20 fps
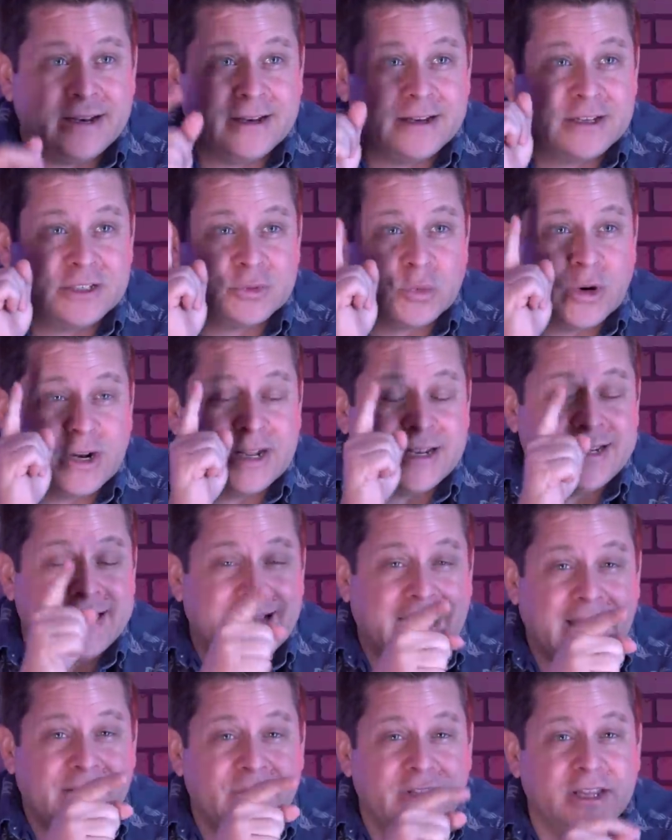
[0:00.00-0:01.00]
because we're going to
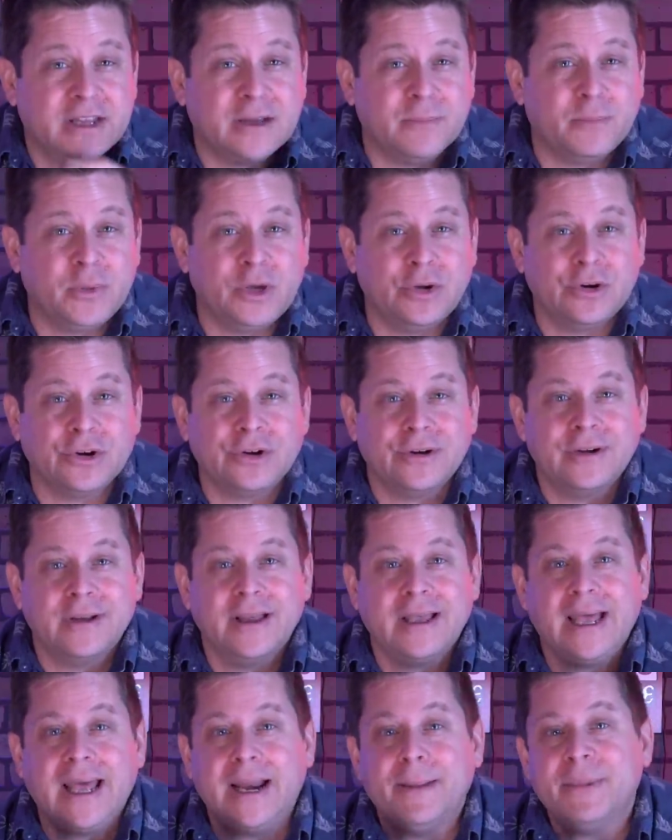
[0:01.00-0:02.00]
dive in the computer
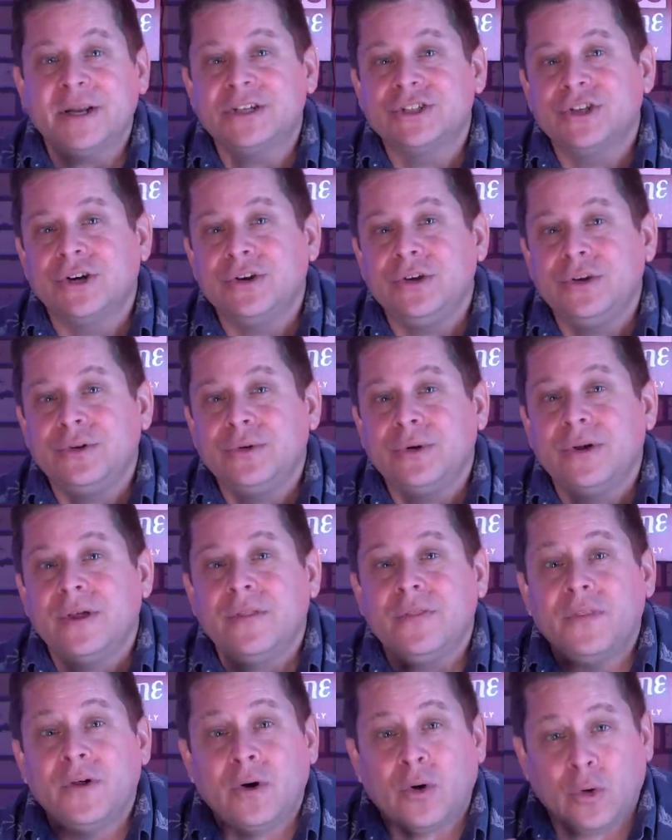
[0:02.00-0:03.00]
and I'm going to show you
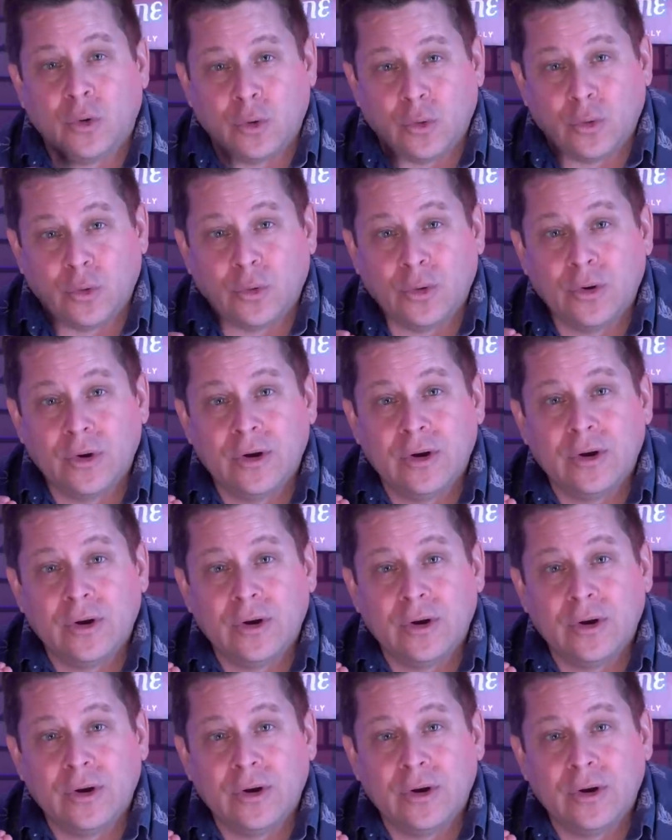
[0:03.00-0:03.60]
the whole